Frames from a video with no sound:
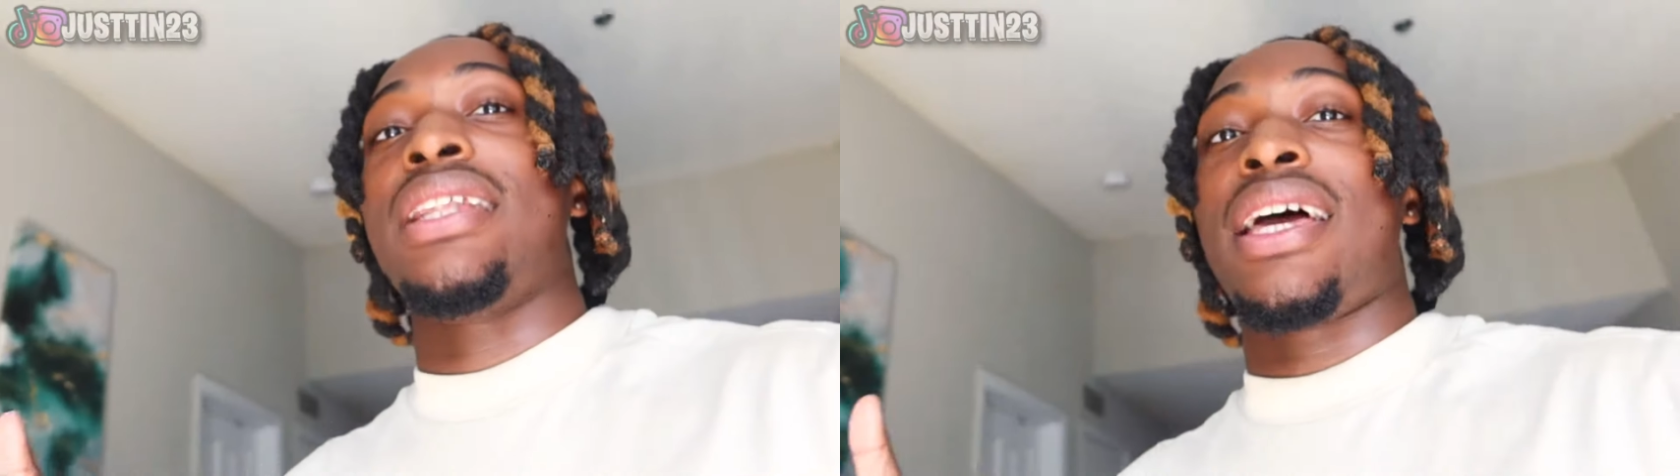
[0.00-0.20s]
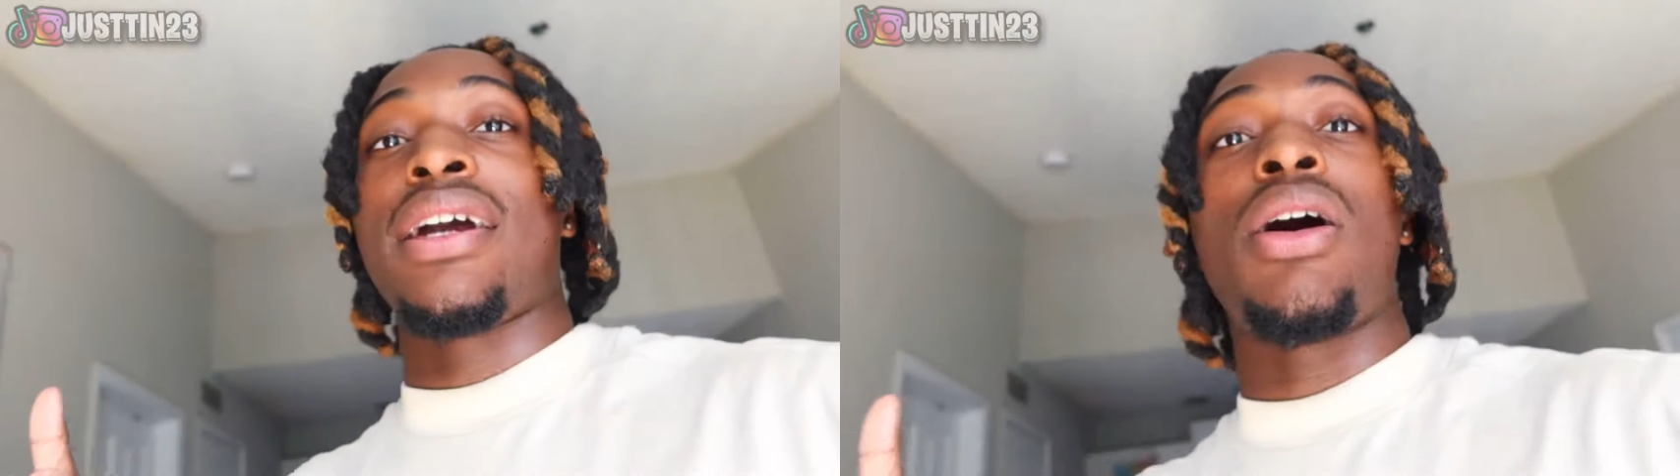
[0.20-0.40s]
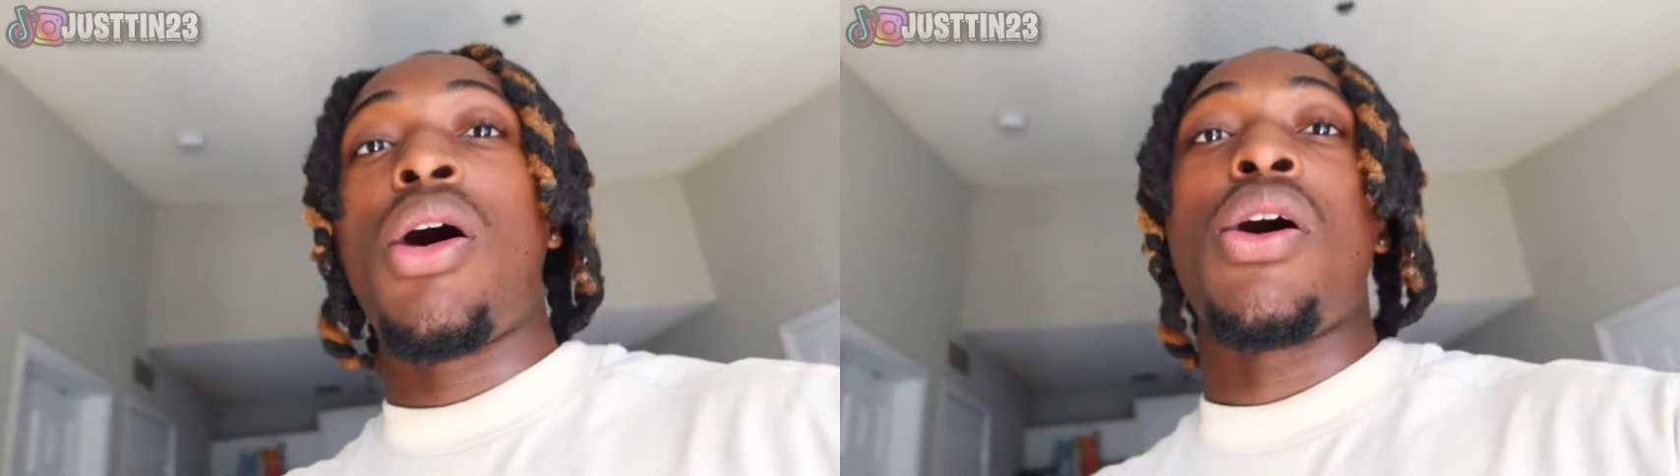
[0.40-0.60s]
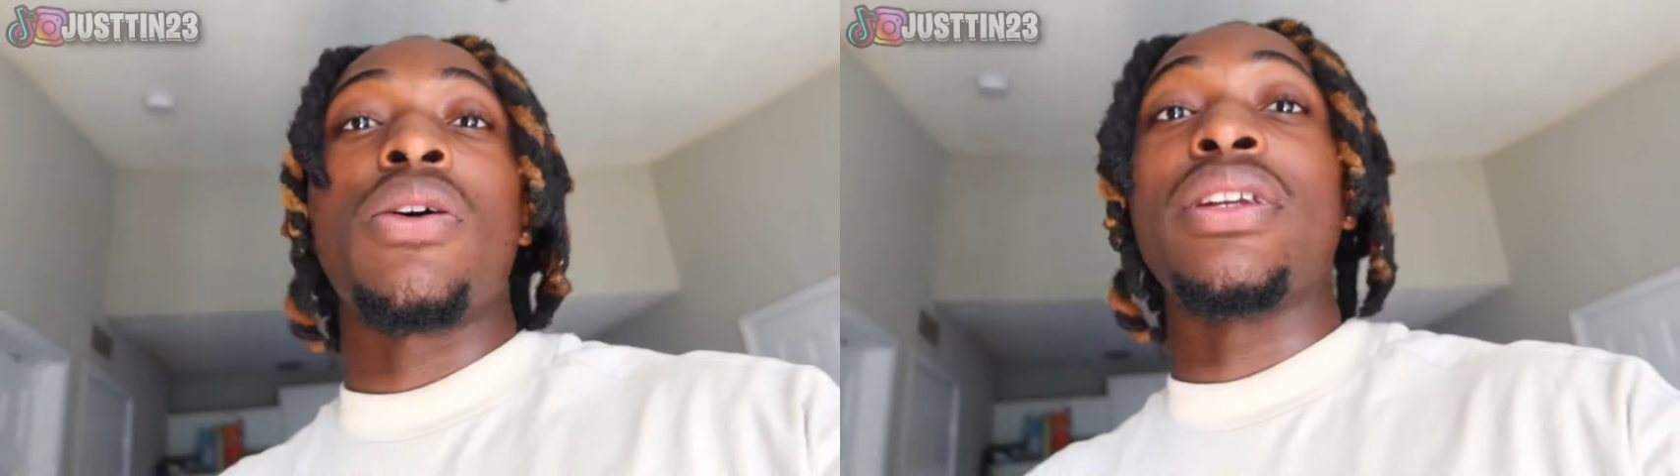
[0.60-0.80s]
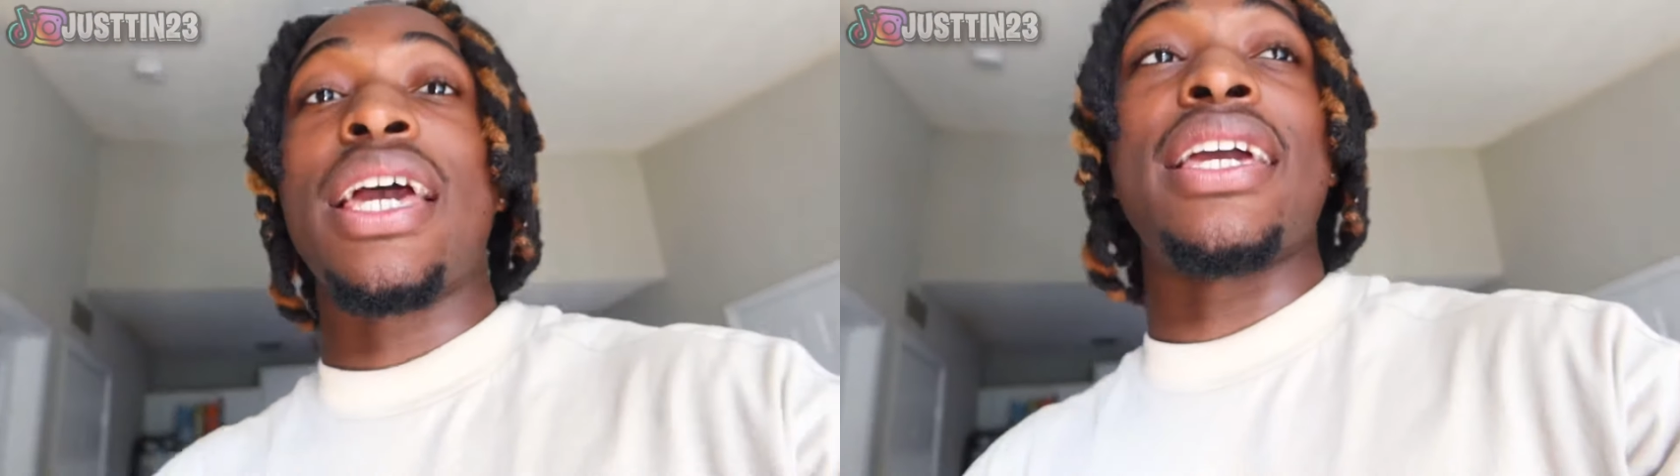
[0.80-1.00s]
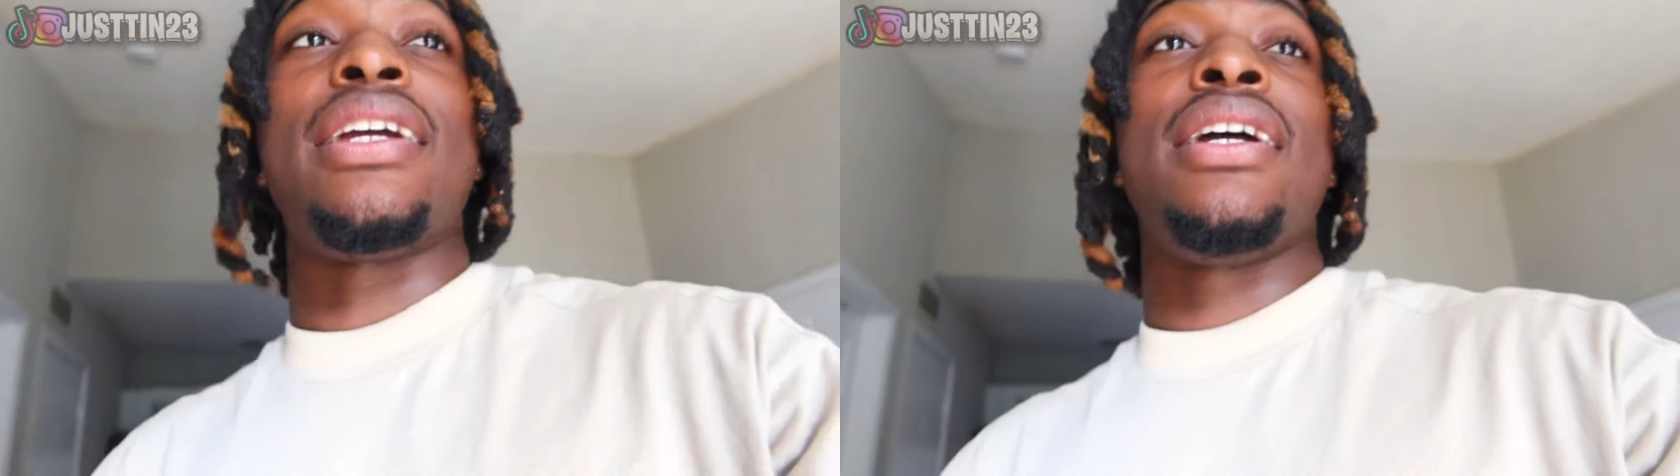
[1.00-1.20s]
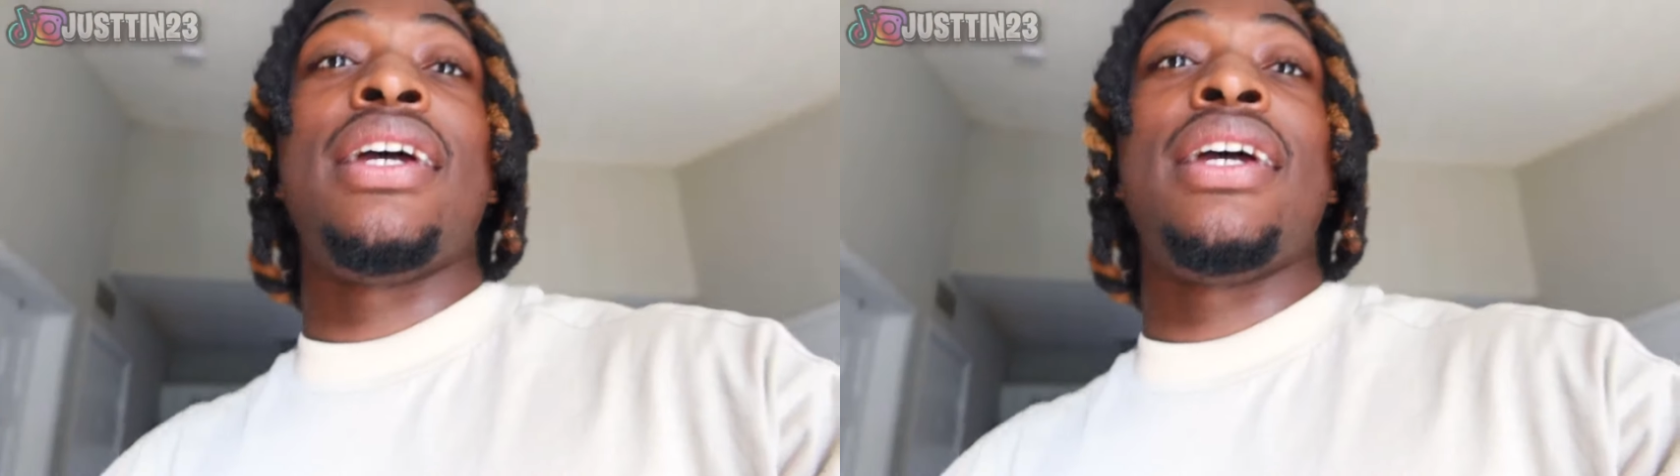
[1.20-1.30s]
like, all day.